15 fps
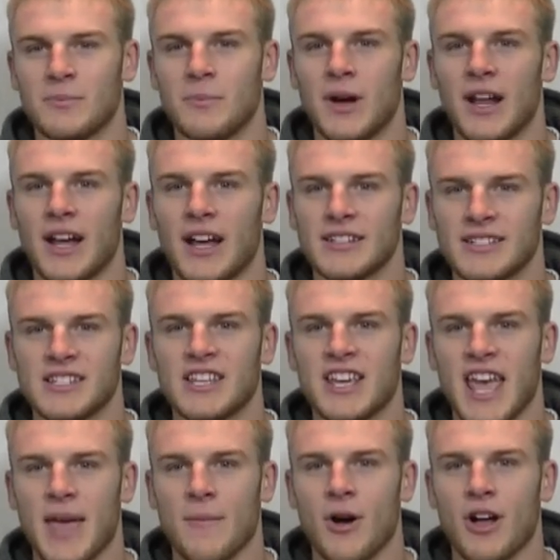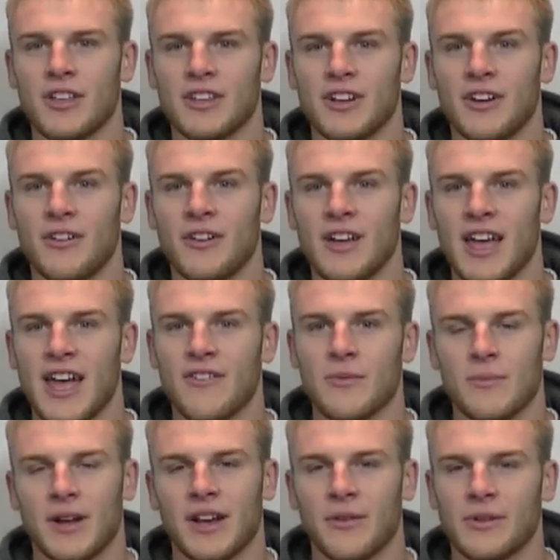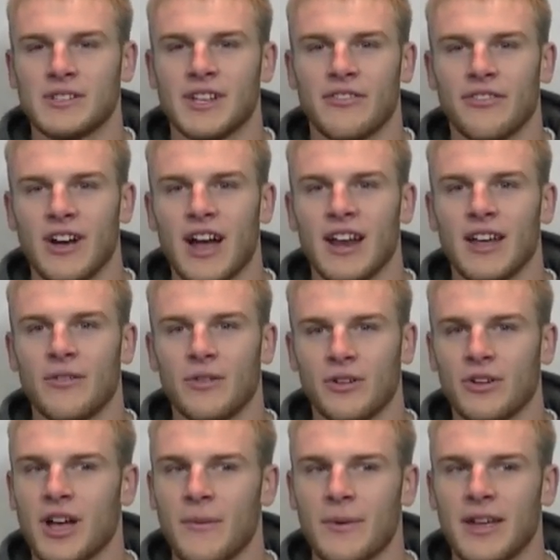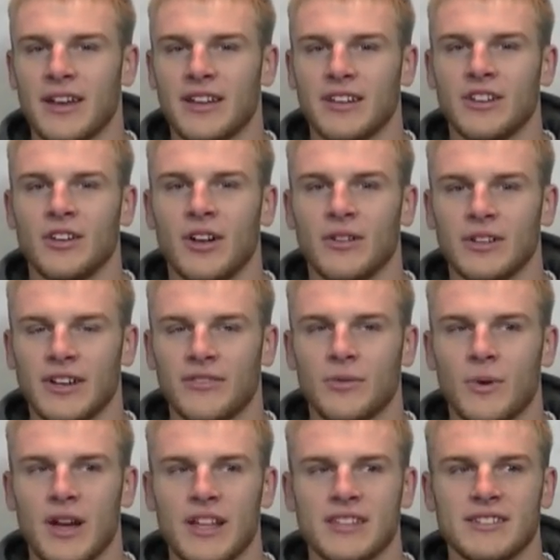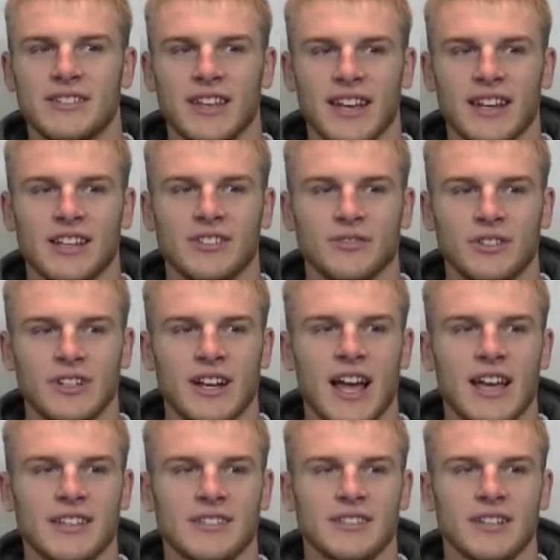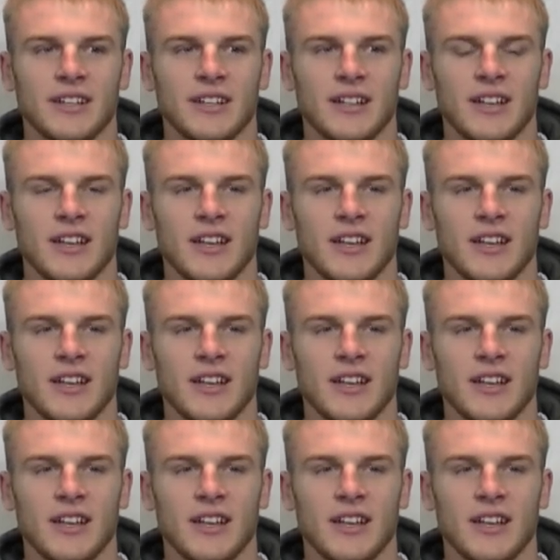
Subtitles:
But since he came on, every Monday, Wednesday, Friday, we'll come in and, lift weights, and it's really nice to,